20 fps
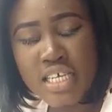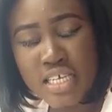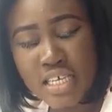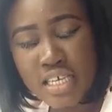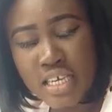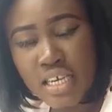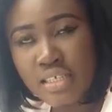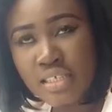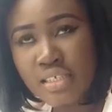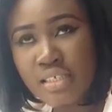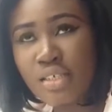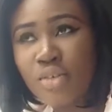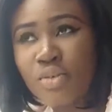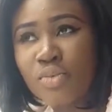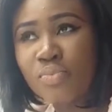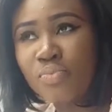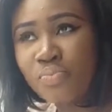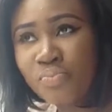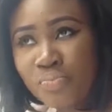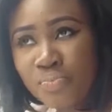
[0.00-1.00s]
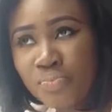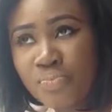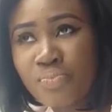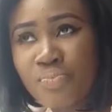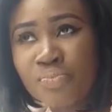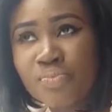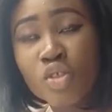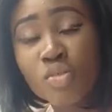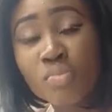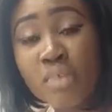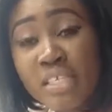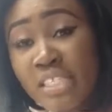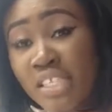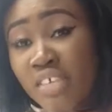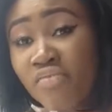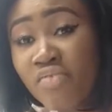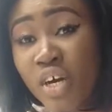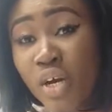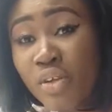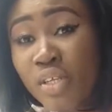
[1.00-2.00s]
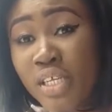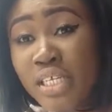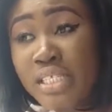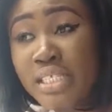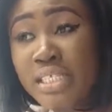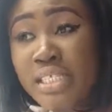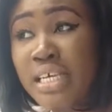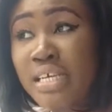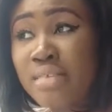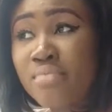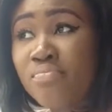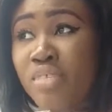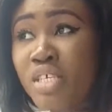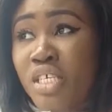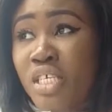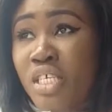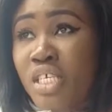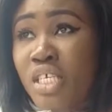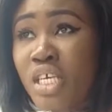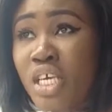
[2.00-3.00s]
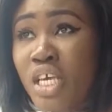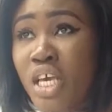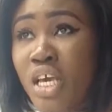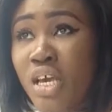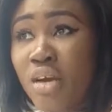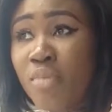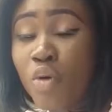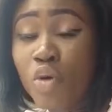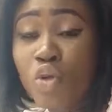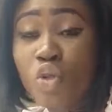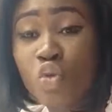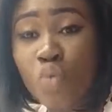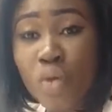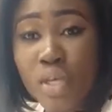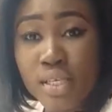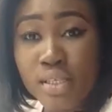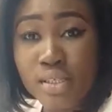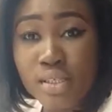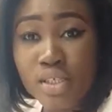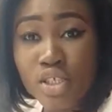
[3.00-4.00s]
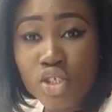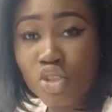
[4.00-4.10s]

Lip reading: Yes, so domestic violence can be both ways.